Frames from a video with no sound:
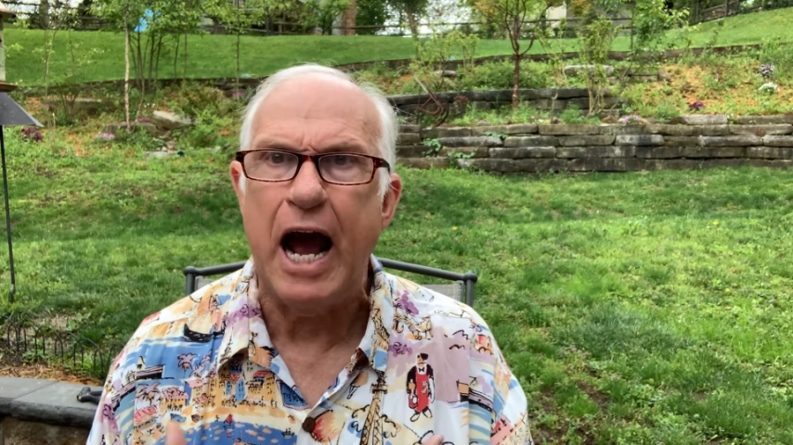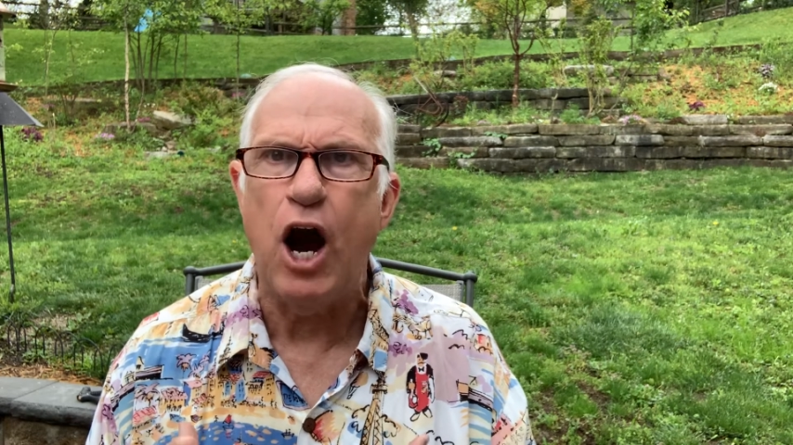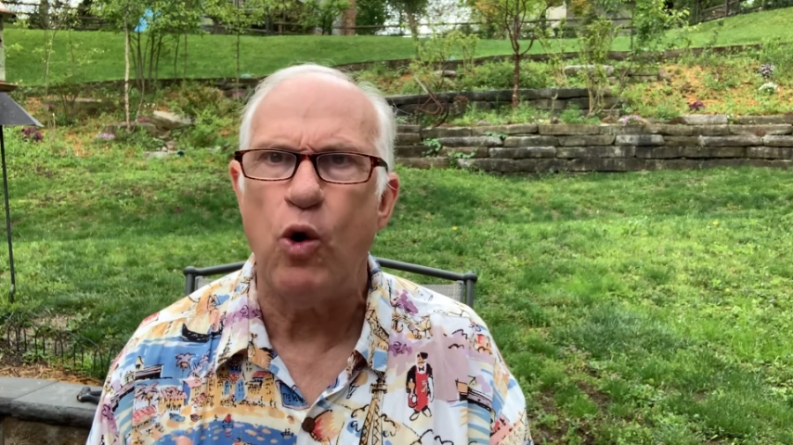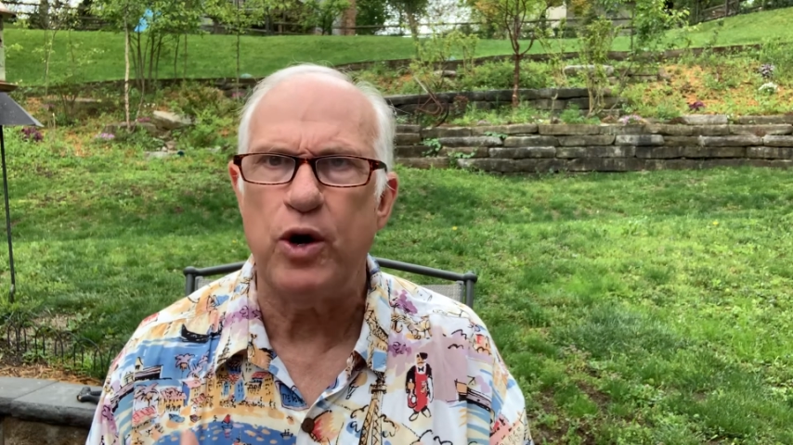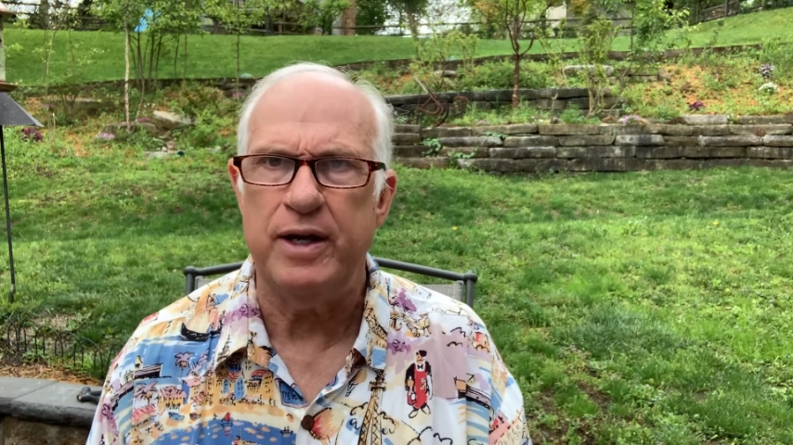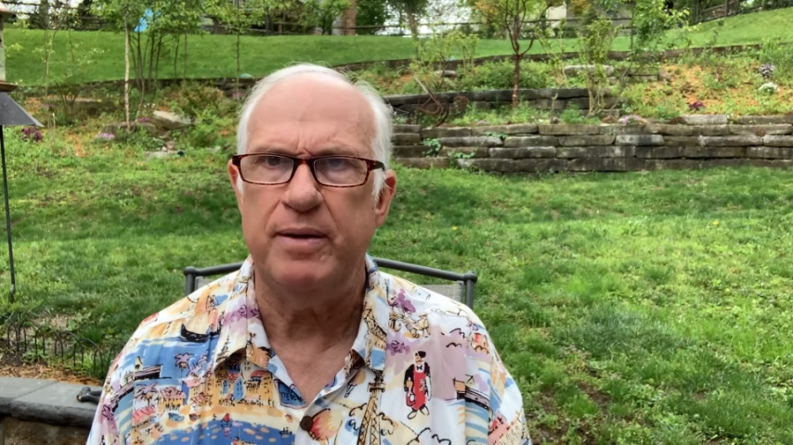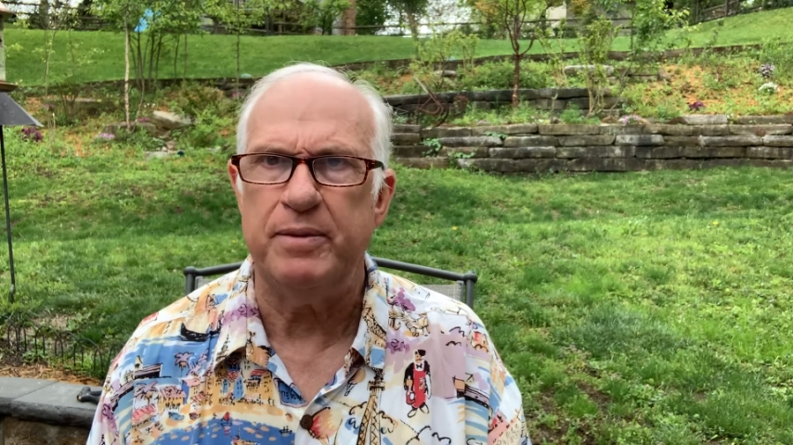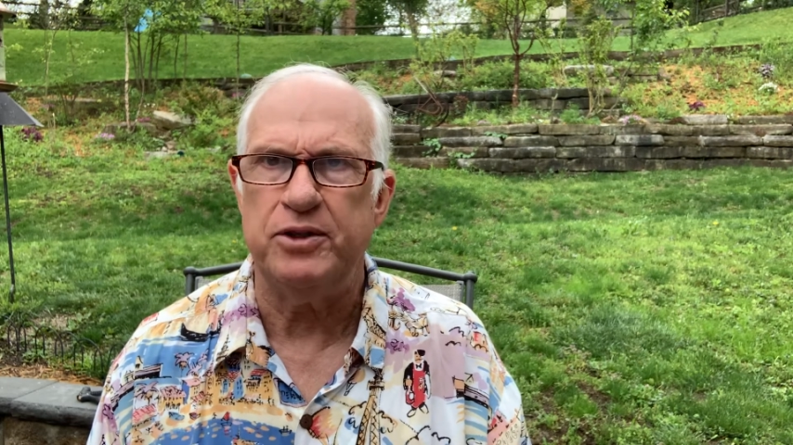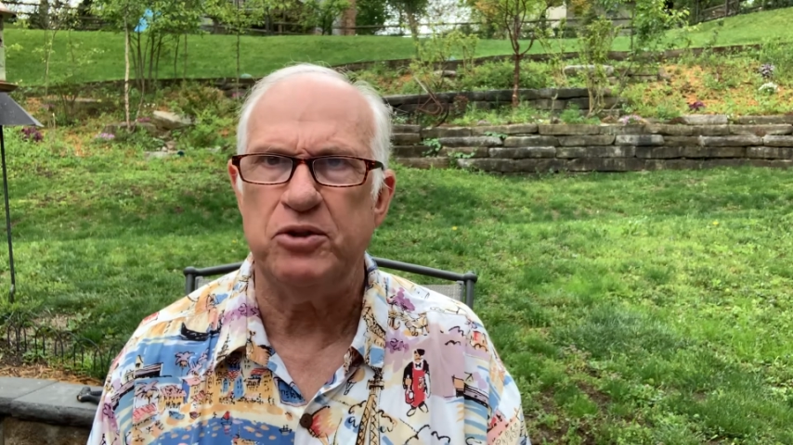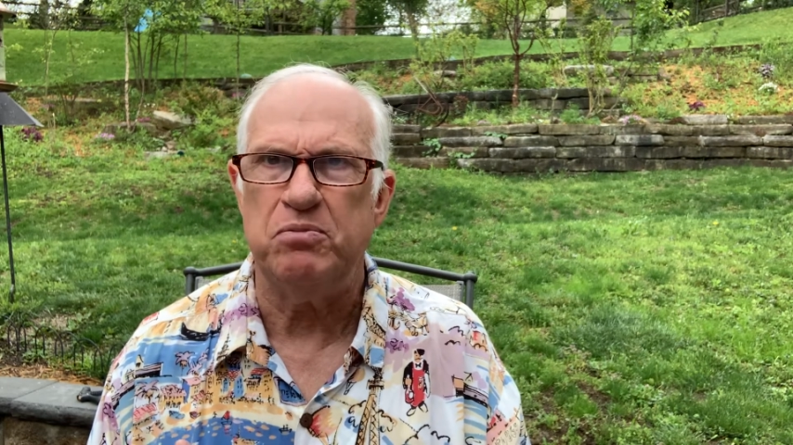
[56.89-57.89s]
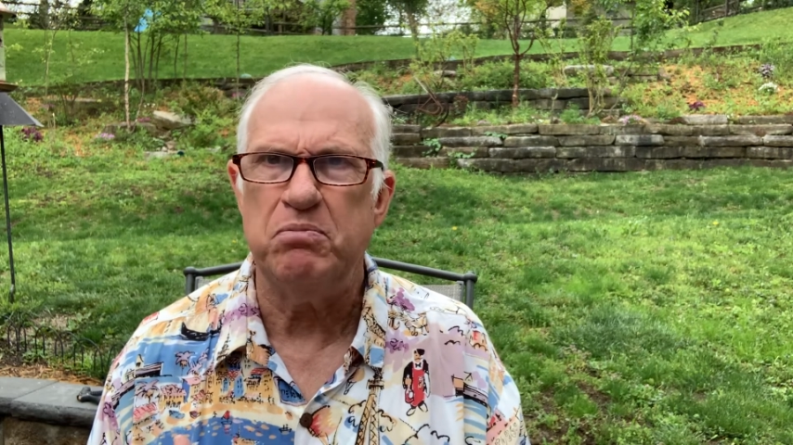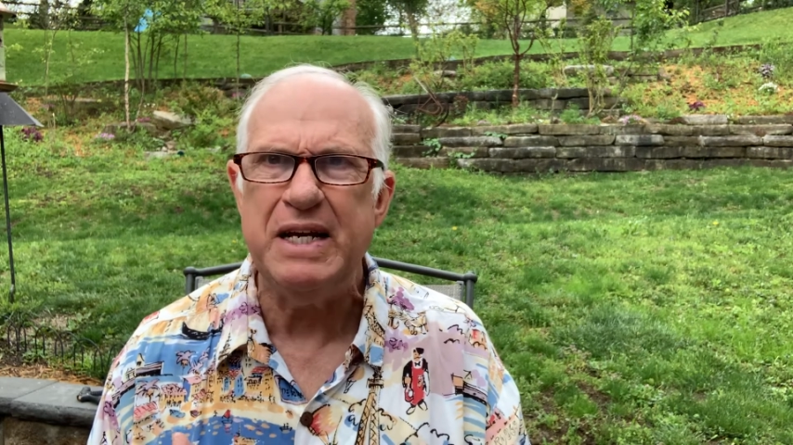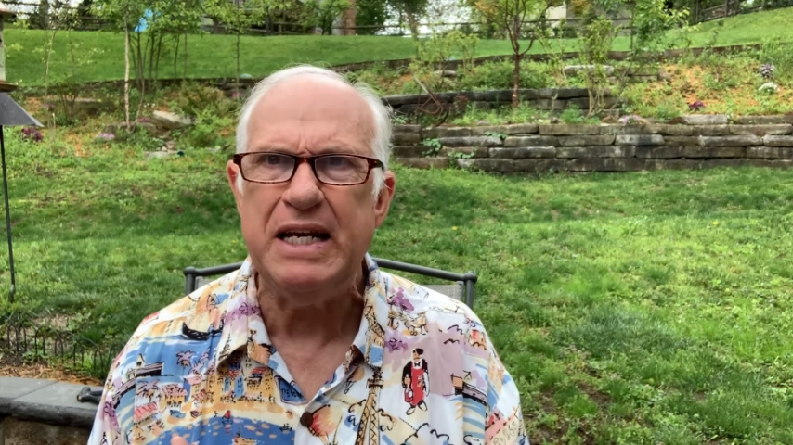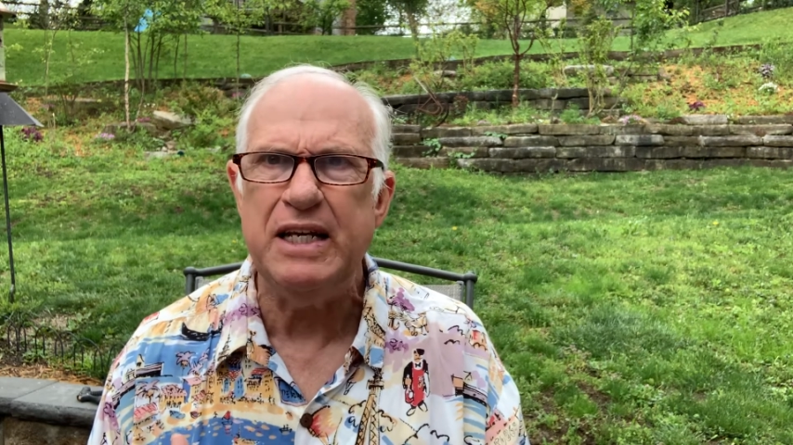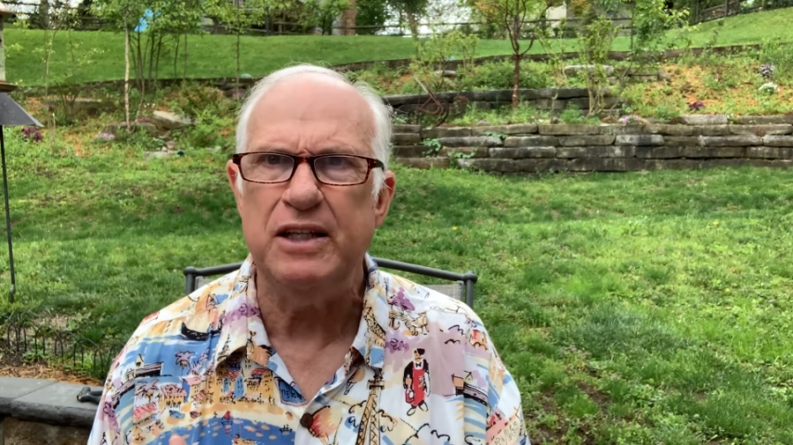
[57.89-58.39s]
our image,
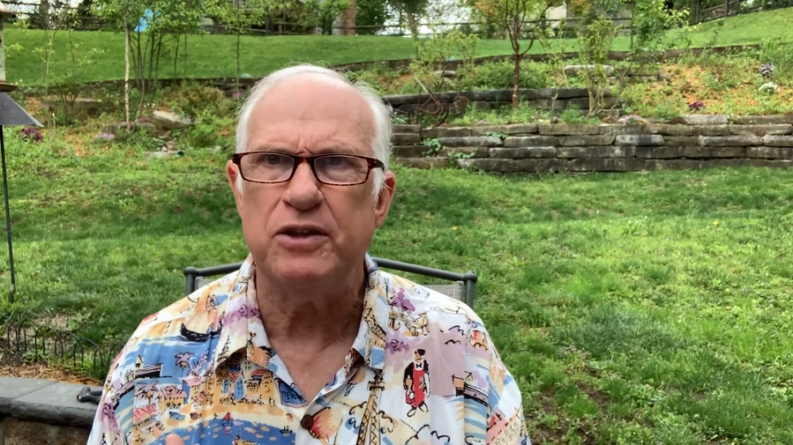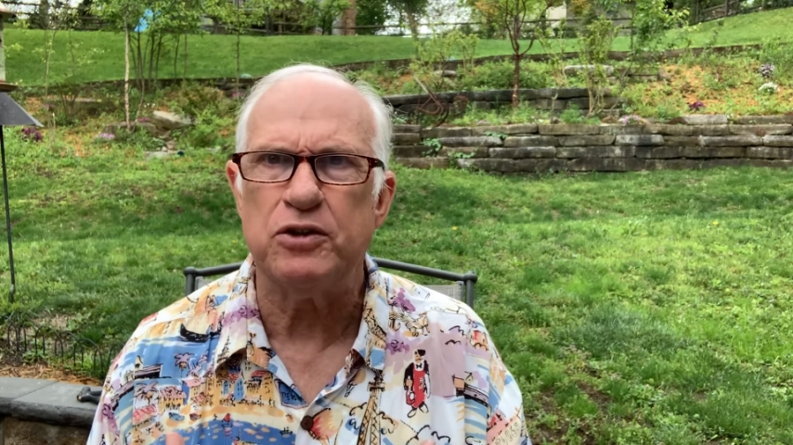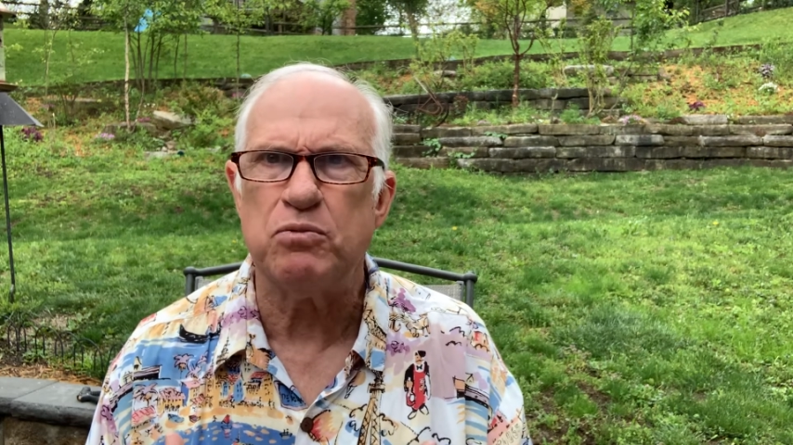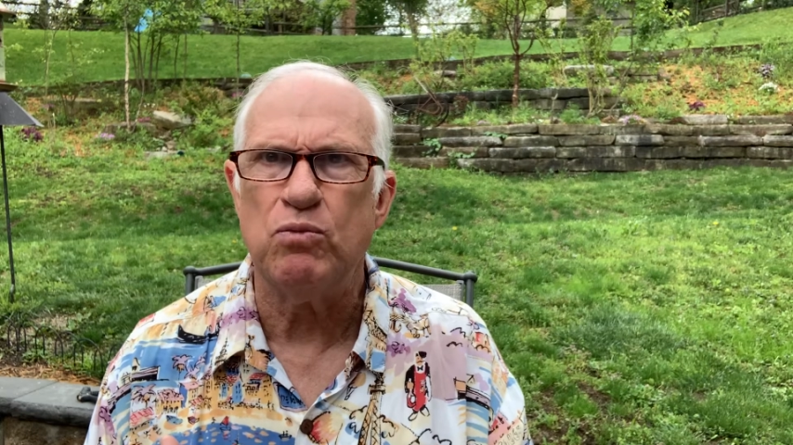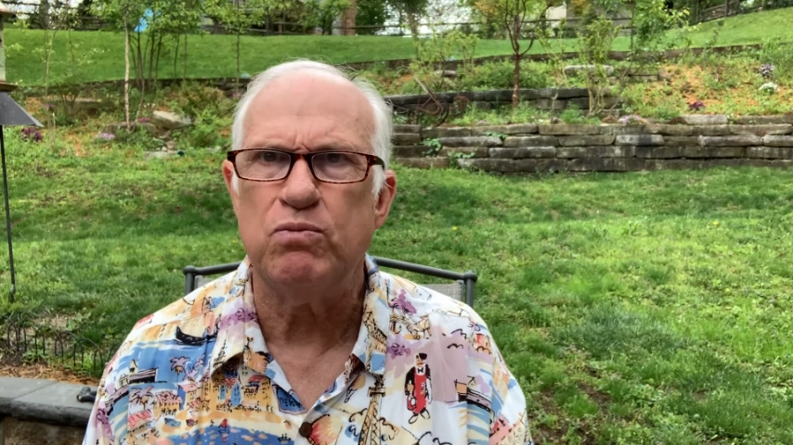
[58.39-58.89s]
meaning there's